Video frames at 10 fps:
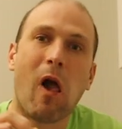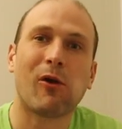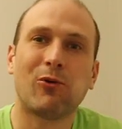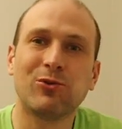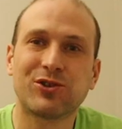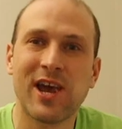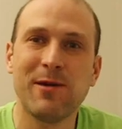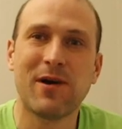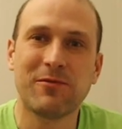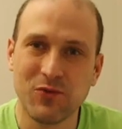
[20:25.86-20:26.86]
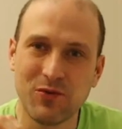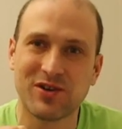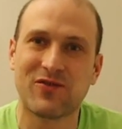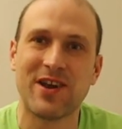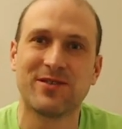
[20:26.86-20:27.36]
A cool day, but we
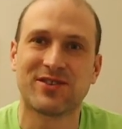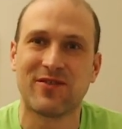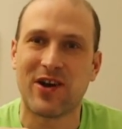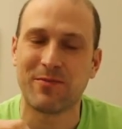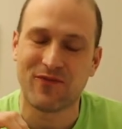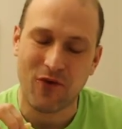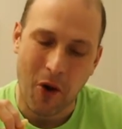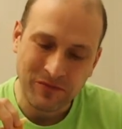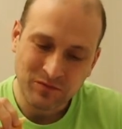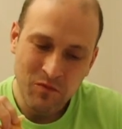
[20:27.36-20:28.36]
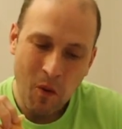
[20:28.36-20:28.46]
were right in the sun right before.